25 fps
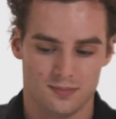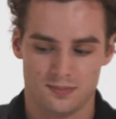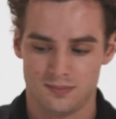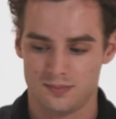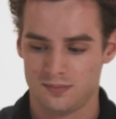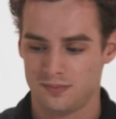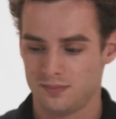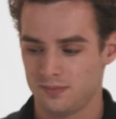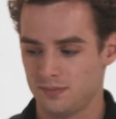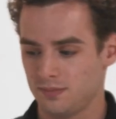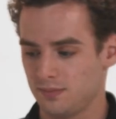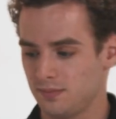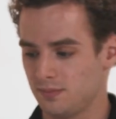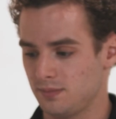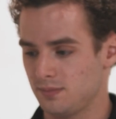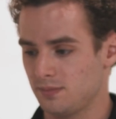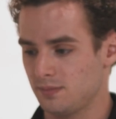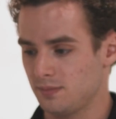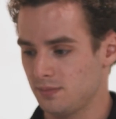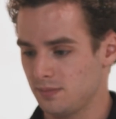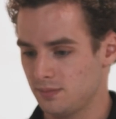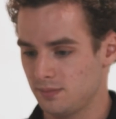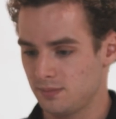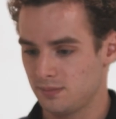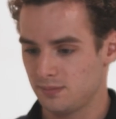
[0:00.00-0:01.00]

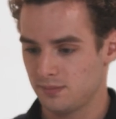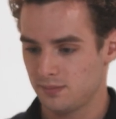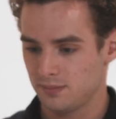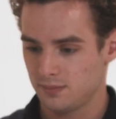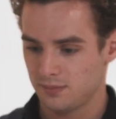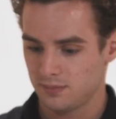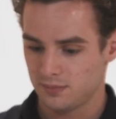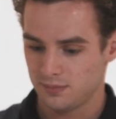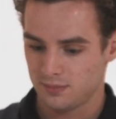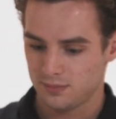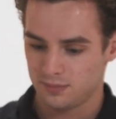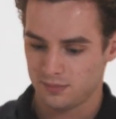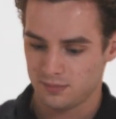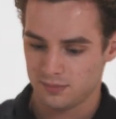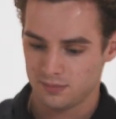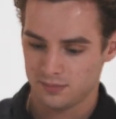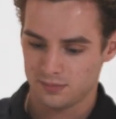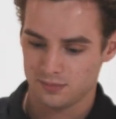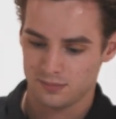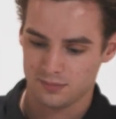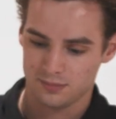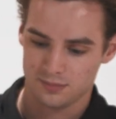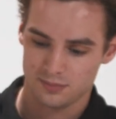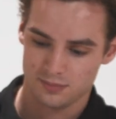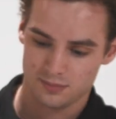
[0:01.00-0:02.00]

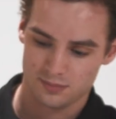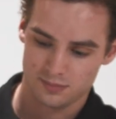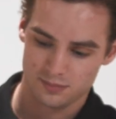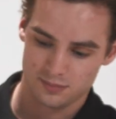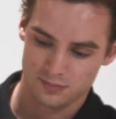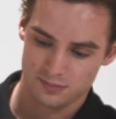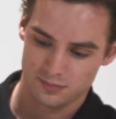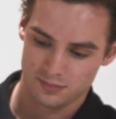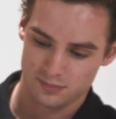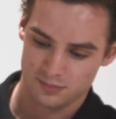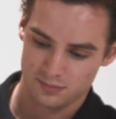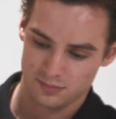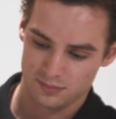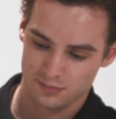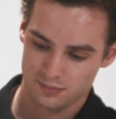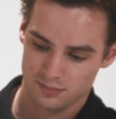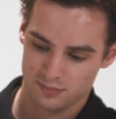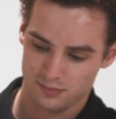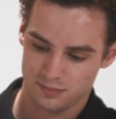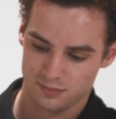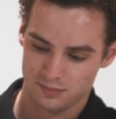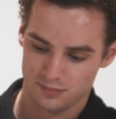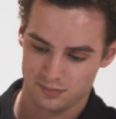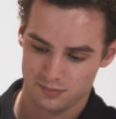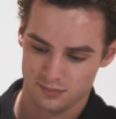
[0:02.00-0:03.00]

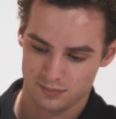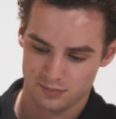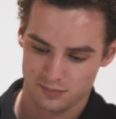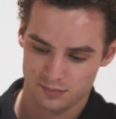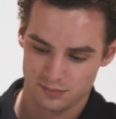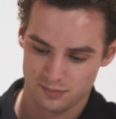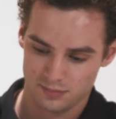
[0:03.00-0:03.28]
(no one is talking)